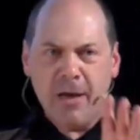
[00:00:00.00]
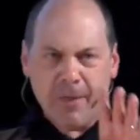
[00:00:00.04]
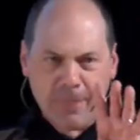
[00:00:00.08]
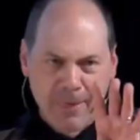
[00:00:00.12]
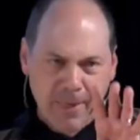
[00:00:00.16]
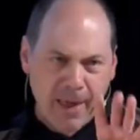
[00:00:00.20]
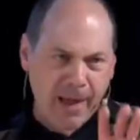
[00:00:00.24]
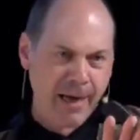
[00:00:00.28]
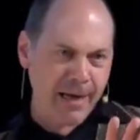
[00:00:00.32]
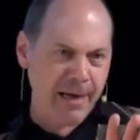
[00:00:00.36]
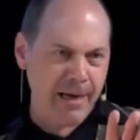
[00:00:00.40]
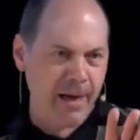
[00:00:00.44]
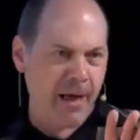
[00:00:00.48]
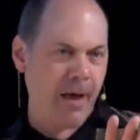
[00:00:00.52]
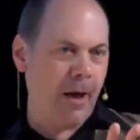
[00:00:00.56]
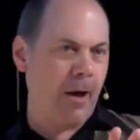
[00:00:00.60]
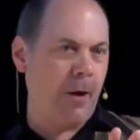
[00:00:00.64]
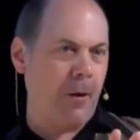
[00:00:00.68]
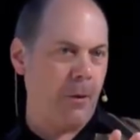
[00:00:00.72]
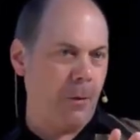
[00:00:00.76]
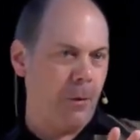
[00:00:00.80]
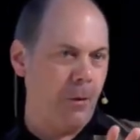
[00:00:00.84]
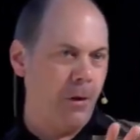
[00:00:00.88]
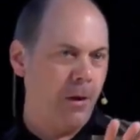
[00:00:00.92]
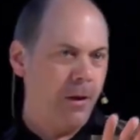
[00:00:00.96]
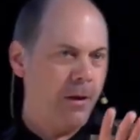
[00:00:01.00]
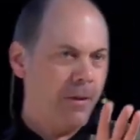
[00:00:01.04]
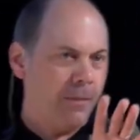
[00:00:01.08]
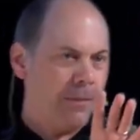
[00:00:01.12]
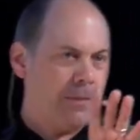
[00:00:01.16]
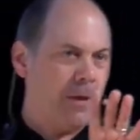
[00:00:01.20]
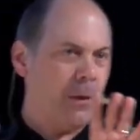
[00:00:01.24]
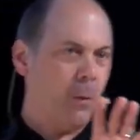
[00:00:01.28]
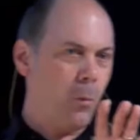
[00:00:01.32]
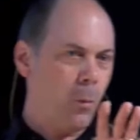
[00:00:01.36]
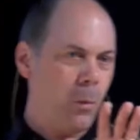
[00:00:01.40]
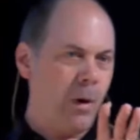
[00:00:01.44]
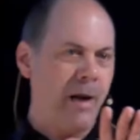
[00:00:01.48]
they know
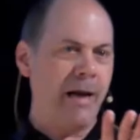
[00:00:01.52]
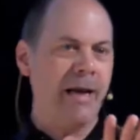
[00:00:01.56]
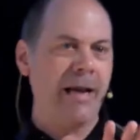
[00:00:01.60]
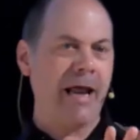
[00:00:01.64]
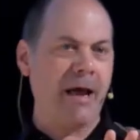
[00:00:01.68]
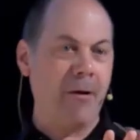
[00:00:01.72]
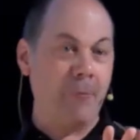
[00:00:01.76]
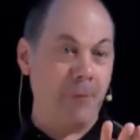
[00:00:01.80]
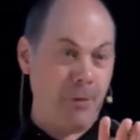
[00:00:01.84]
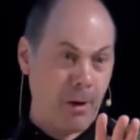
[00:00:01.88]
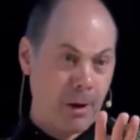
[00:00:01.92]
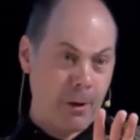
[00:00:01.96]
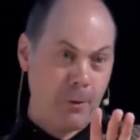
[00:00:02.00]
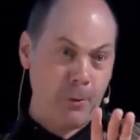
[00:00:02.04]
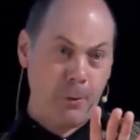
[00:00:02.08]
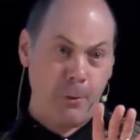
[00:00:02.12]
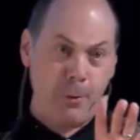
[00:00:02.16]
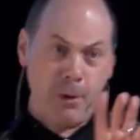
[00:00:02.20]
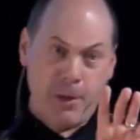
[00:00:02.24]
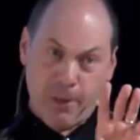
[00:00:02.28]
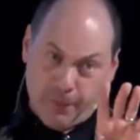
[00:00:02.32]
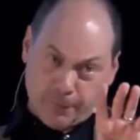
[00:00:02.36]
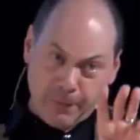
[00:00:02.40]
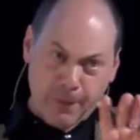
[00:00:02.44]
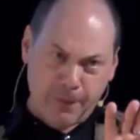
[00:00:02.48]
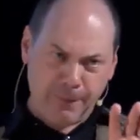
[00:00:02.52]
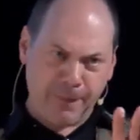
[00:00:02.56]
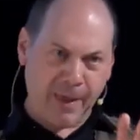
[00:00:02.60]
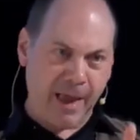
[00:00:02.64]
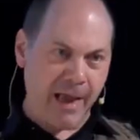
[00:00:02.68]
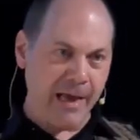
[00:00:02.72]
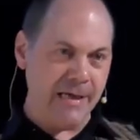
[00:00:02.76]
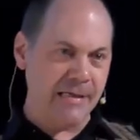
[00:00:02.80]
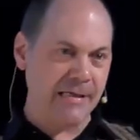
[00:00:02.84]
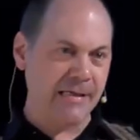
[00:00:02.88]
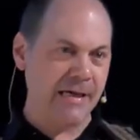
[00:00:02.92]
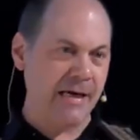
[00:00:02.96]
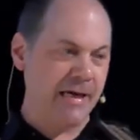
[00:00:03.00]
that we now know that they
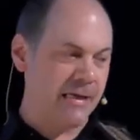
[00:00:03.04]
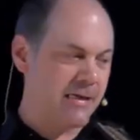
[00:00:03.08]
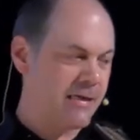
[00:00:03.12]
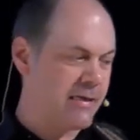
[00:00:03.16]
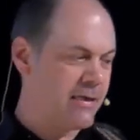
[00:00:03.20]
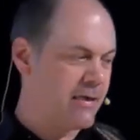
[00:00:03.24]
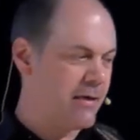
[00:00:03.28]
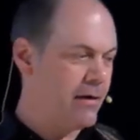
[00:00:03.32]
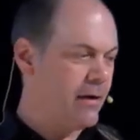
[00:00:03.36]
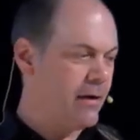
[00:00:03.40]
exist.